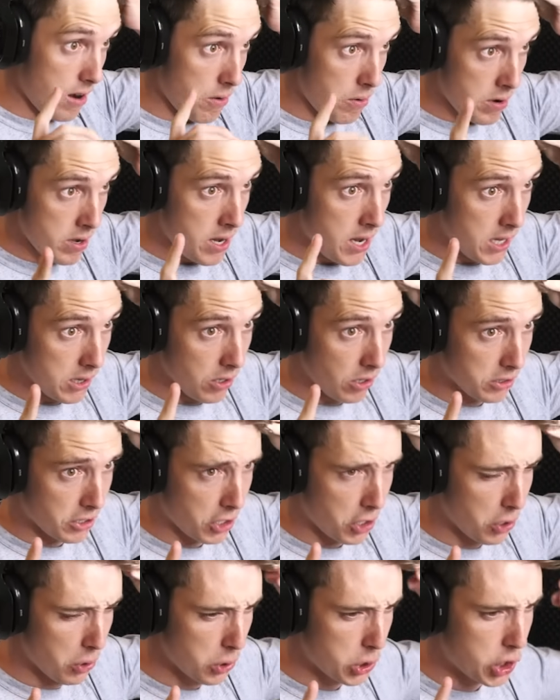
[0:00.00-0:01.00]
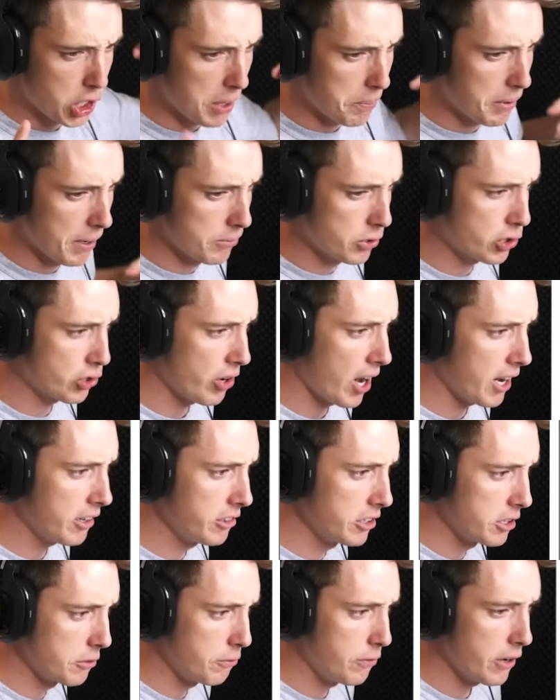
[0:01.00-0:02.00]
I want to unlock the cool shit, but I'm
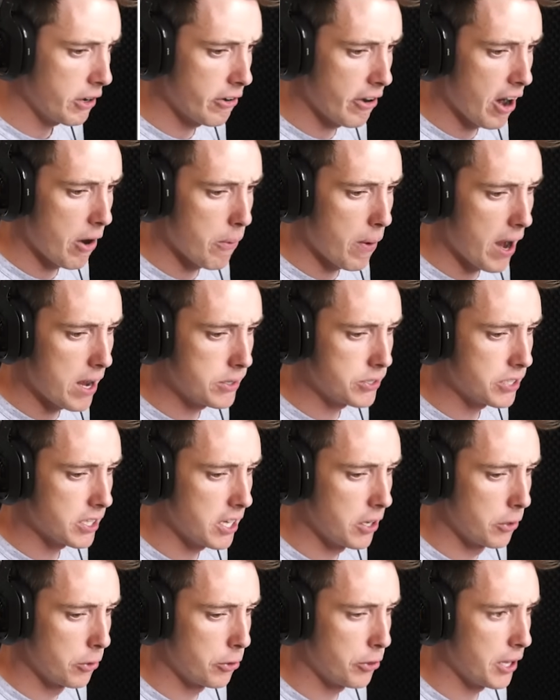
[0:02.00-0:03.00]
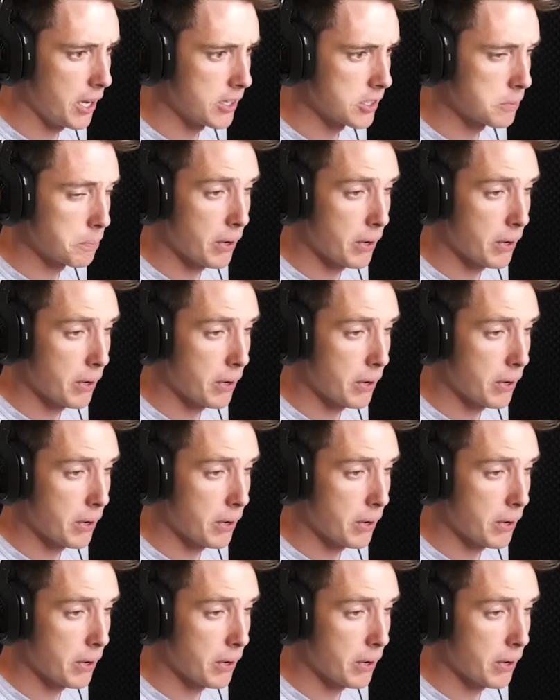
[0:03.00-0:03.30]
struggling to figure out ways to kill things.